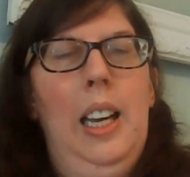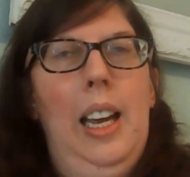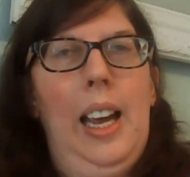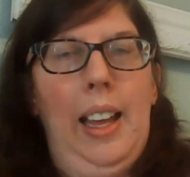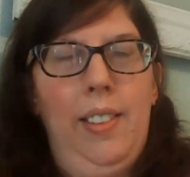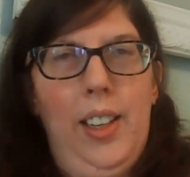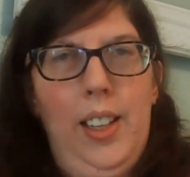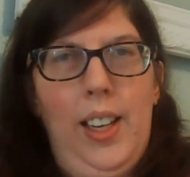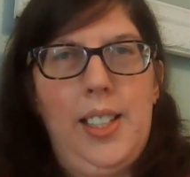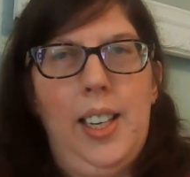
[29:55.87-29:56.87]
And
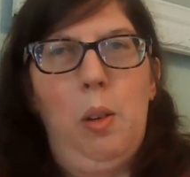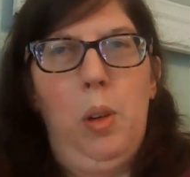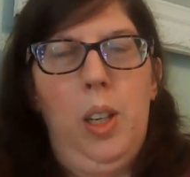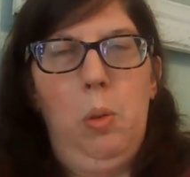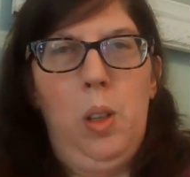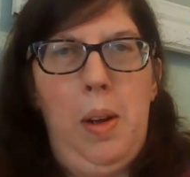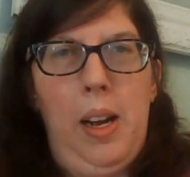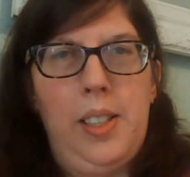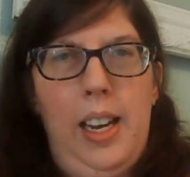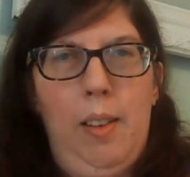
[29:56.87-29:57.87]
then they say, well, we're
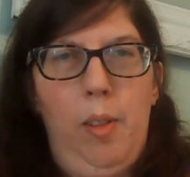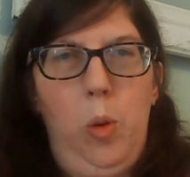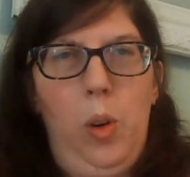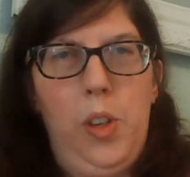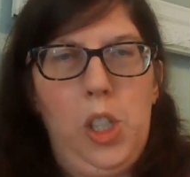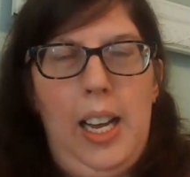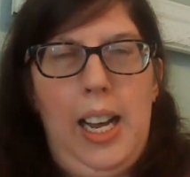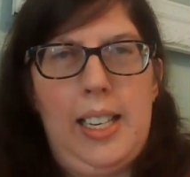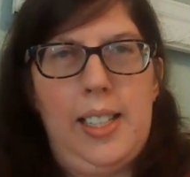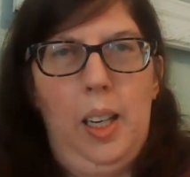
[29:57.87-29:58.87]
about to have a Fourth of
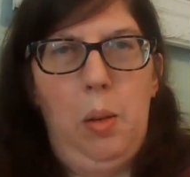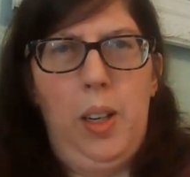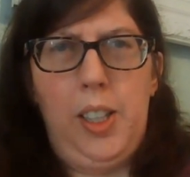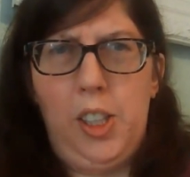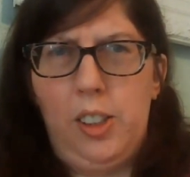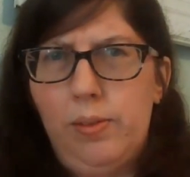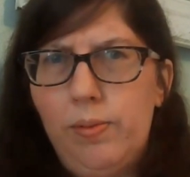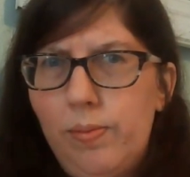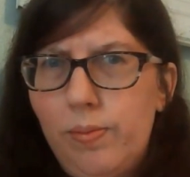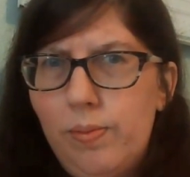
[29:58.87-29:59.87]
July celebration.
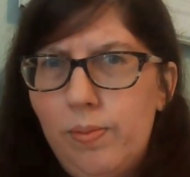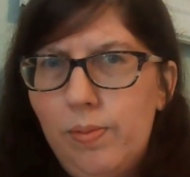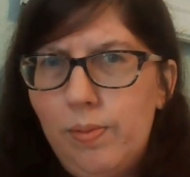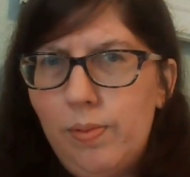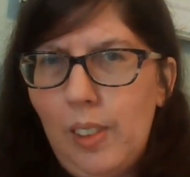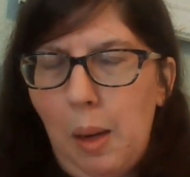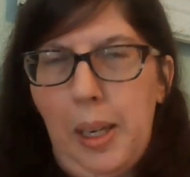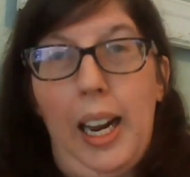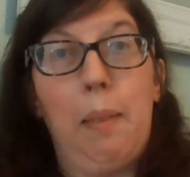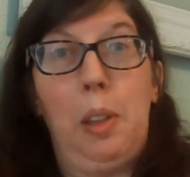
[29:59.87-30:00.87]
I
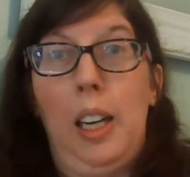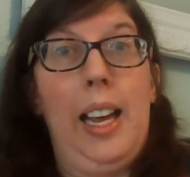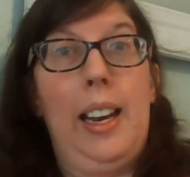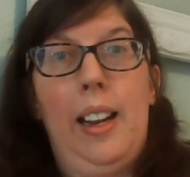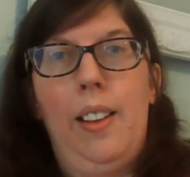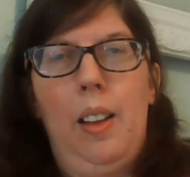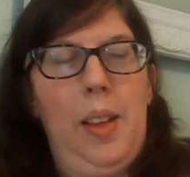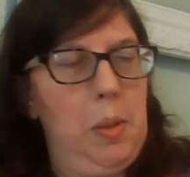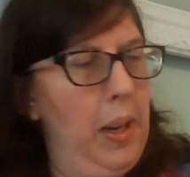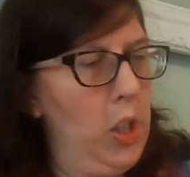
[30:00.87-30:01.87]
mean, I'm glad uh, uh
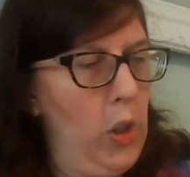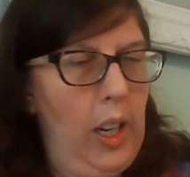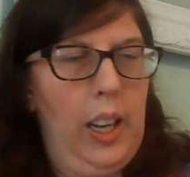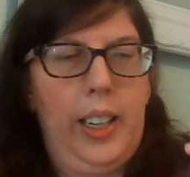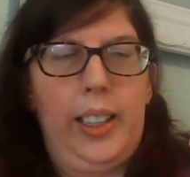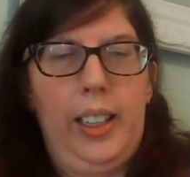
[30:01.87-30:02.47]
that's patriotic and